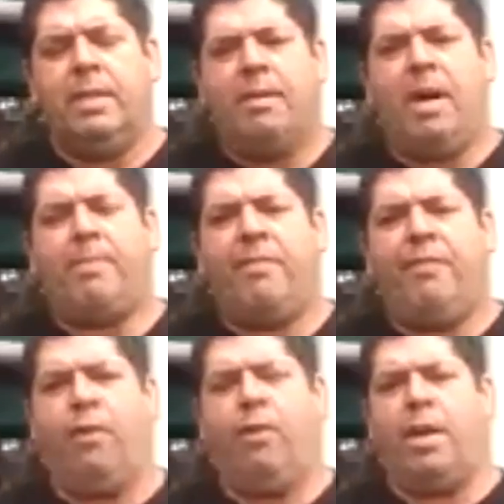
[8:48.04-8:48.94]
But
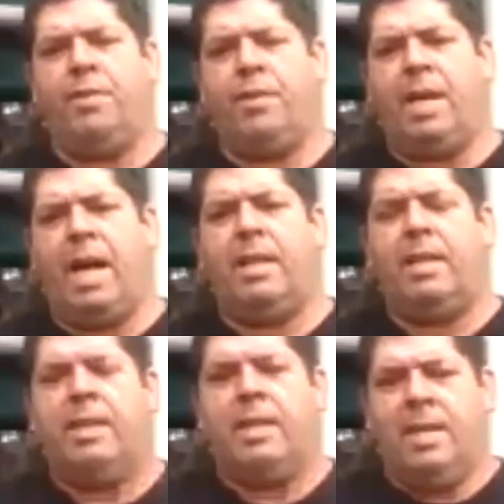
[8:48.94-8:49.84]
before I do that,
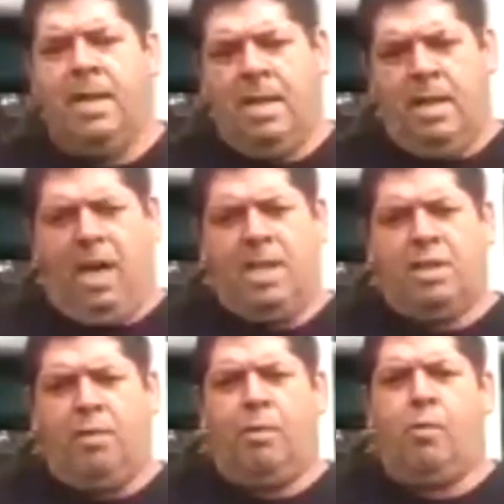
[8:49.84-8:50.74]
I just
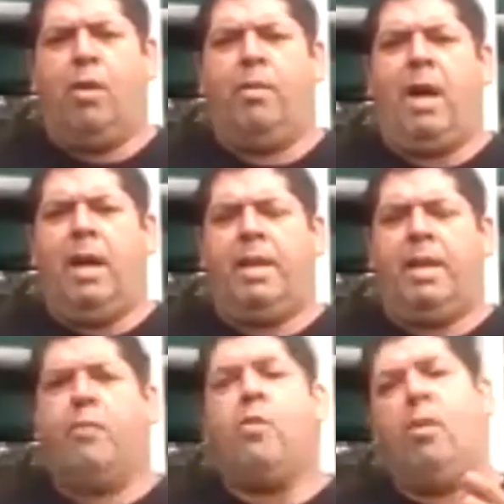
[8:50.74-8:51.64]
want to give
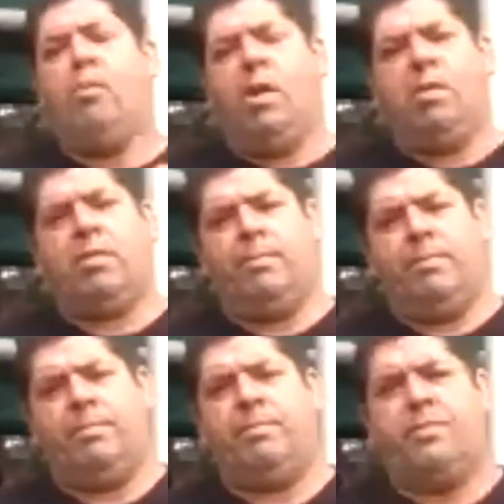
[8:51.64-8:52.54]
a warm
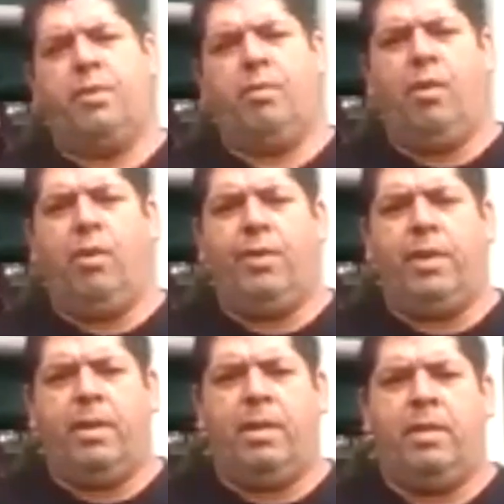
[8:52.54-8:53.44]
welcome to all
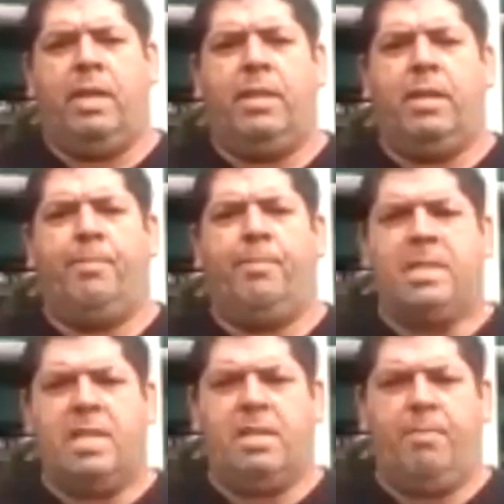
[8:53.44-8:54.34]
the
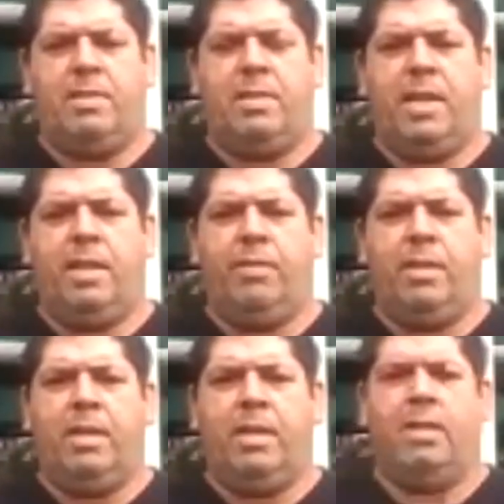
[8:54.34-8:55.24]
participants in on
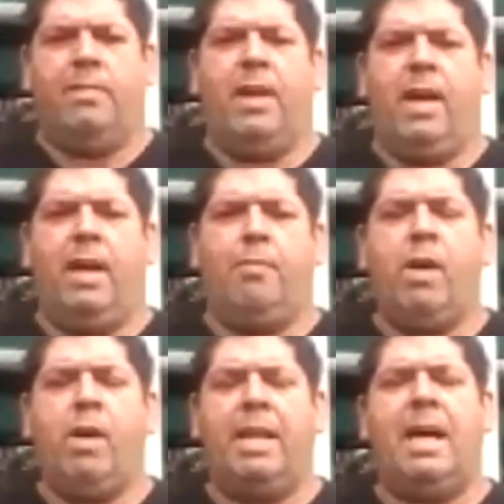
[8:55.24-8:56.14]
the
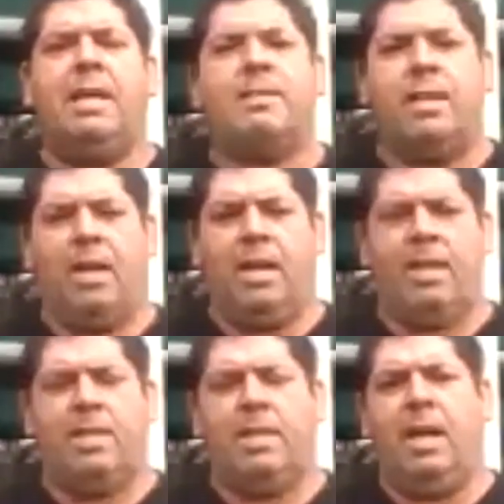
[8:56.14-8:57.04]
webinar
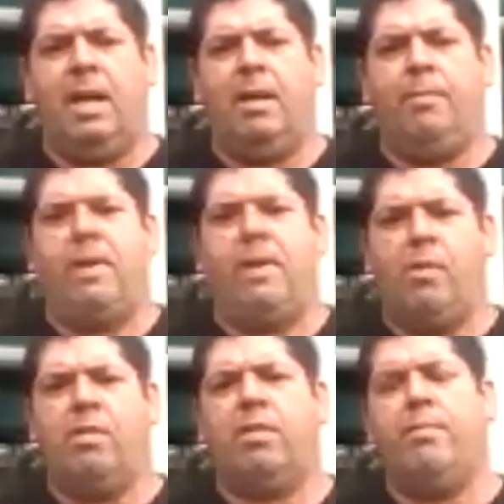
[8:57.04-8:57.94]
today, and
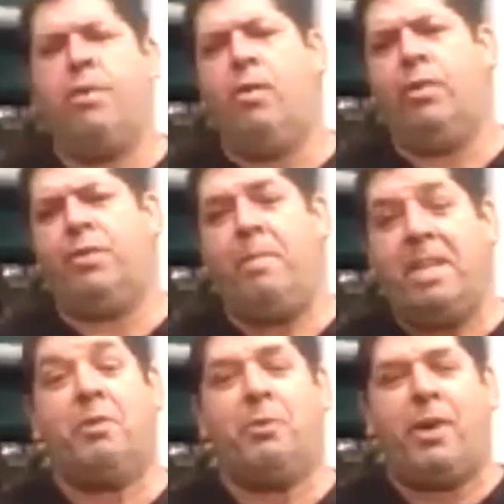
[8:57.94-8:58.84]
welcome you all to
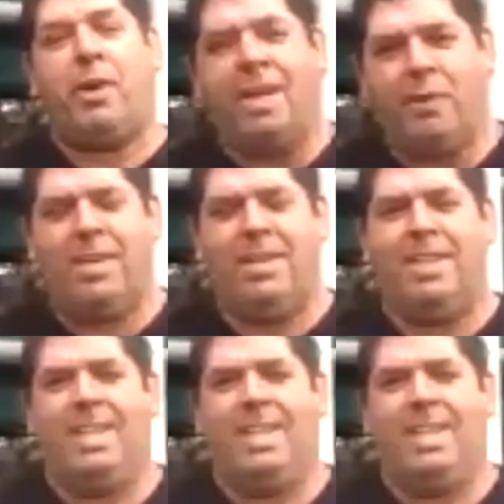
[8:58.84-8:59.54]
Bidjigal country.